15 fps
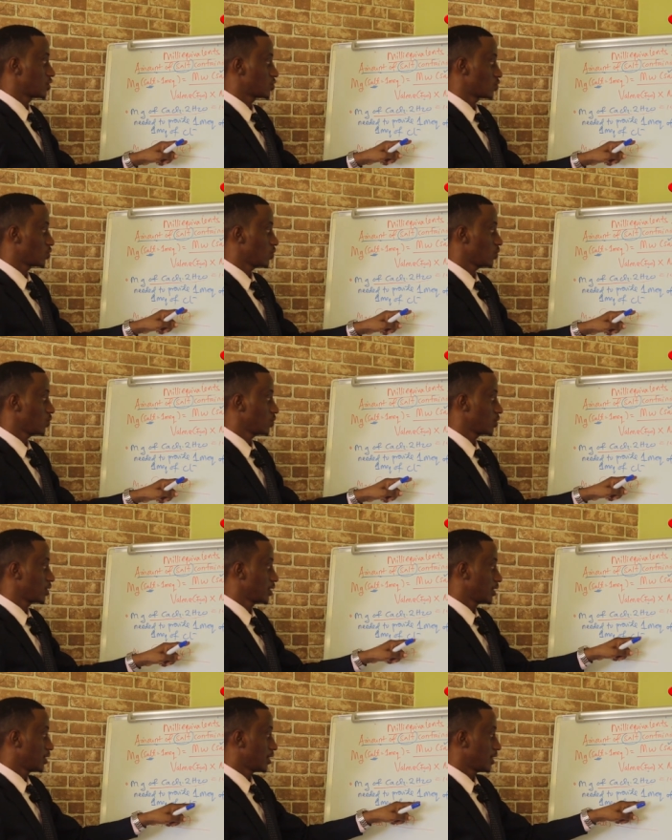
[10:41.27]
So
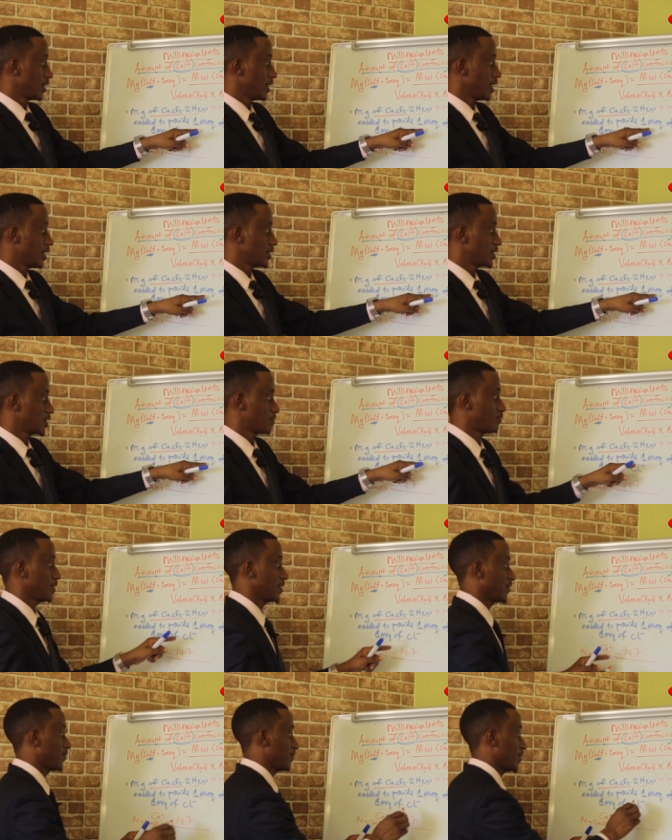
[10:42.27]
here the
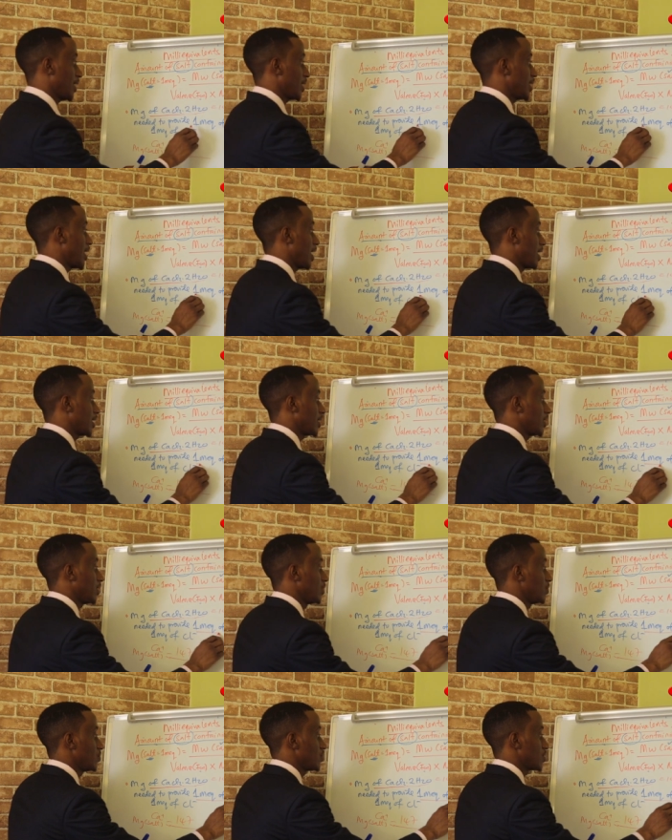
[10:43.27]
specified ion
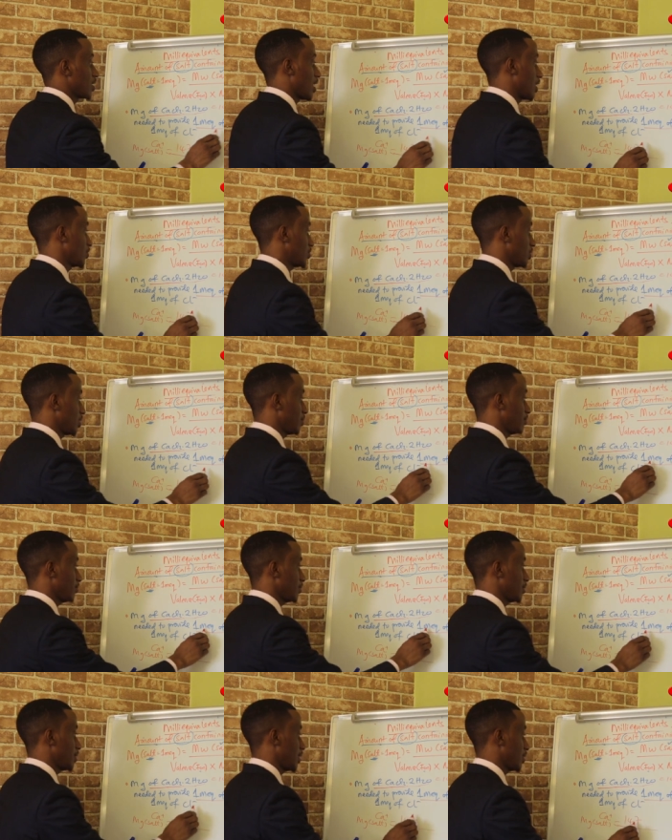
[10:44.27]
is calcium,
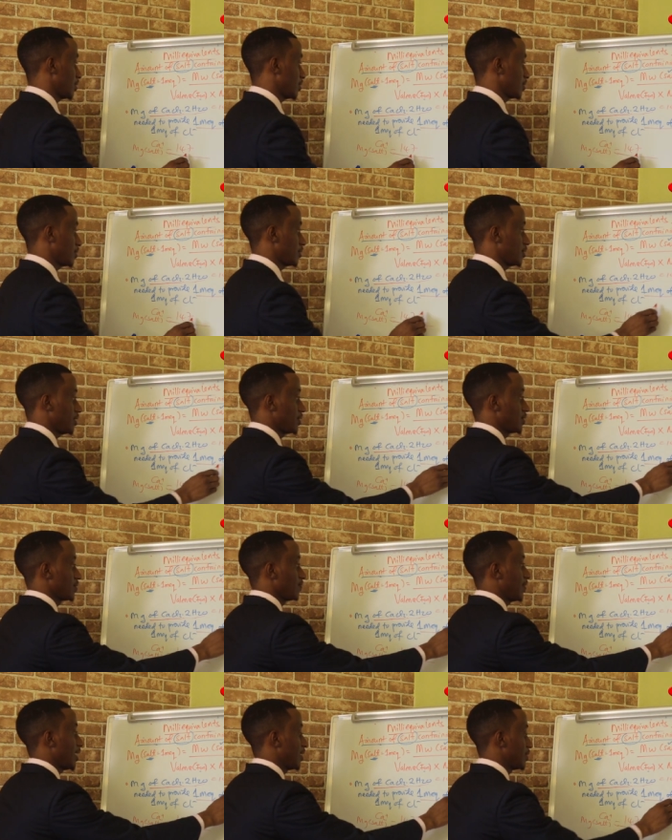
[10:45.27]
then its
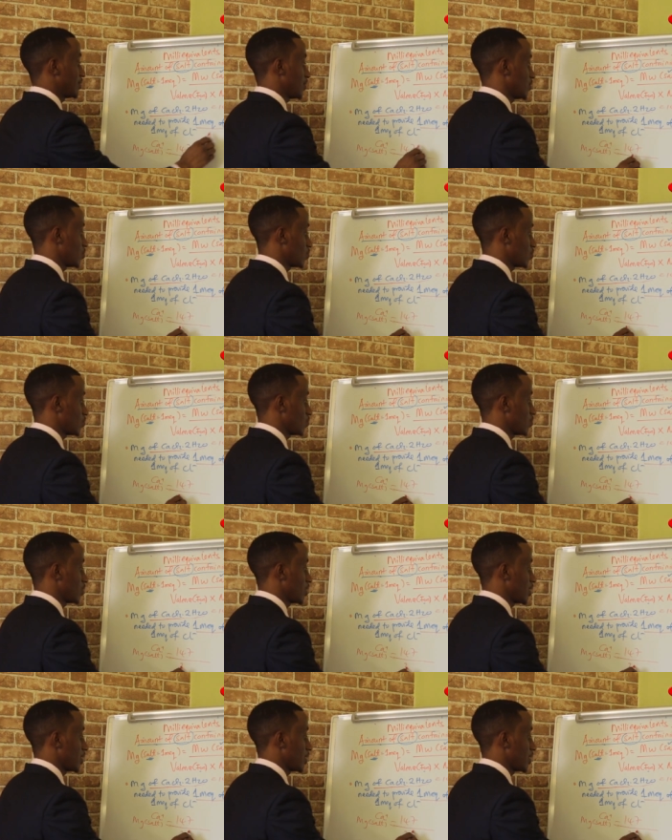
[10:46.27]
valence is 2,